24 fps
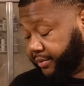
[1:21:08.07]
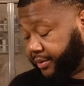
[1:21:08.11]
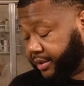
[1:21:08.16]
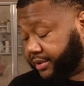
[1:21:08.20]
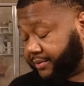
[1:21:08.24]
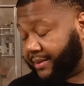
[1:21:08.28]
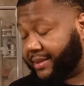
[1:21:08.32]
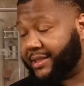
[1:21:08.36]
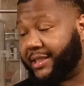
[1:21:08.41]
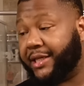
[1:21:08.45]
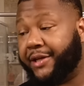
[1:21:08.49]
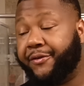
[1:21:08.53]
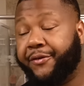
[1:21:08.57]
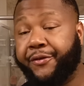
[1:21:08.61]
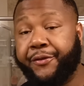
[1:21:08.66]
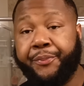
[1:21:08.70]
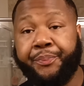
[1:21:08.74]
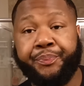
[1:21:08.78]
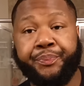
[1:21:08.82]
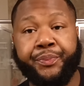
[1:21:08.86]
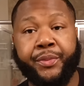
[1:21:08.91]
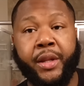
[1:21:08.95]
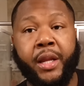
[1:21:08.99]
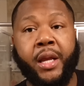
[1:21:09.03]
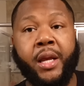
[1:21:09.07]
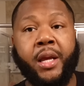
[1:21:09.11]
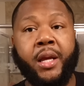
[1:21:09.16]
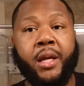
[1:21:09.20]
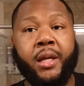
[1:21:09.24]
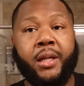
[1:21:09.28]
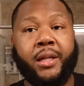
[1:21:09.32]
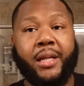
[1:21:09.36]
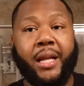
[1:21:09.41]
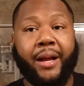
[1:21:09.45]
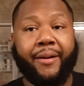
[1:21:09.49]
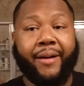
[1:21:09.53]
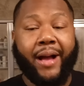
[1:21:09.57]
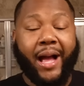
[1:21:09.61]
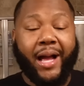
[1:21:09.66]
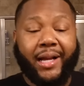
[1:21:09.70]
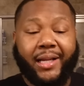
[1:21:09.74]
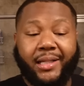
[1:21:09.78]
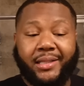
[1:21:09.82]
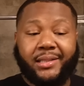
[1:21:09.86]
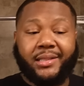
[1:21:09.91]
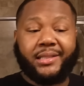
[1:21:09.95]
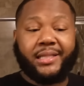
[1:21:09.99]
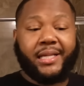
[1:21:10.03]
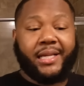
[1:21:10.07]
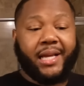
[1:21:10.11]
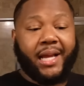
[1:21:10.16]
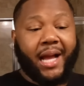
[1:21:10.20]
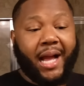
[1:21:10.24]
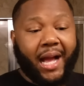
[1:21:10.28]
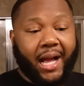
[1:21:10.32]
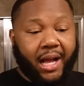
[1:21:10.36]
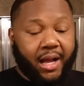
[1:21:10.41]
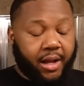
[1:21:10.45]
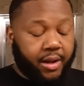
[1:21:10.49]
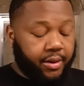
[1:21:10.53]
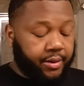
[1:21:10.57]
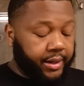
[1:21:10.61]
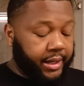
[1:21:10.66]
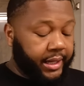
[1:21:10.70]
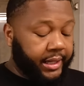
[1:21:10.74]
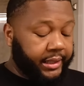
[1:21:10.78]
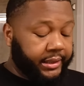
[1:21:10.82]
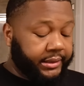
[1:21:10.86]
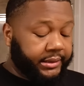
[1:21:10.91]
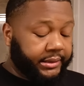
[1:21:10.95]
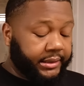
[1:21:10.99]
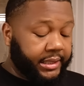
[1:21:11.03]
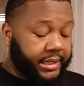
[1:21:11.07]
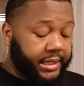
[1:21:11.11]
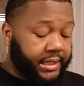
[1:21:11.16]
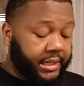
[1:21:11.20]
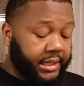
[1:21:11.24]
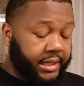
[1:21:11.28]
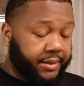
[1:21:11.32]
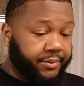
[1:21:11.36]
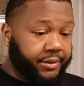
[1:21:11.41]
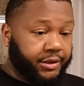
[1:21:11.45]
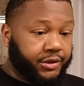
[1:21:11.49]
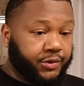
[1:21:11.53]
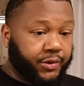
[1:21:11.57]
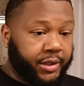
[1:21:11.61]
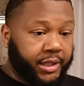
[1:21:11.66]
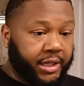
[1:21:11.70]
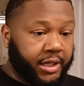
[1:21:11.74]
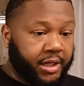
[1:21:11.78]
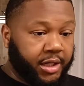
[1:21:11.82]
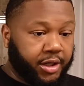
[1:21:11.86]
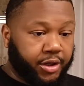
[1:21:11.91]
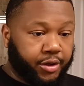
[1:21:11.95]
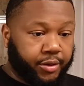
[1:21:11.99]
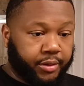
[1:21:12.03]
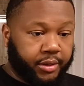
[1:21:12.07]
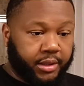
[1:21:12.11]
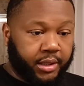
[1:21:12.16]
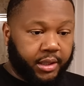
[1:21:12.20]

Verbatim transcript: My teeth. Now I can see how it's getting in between the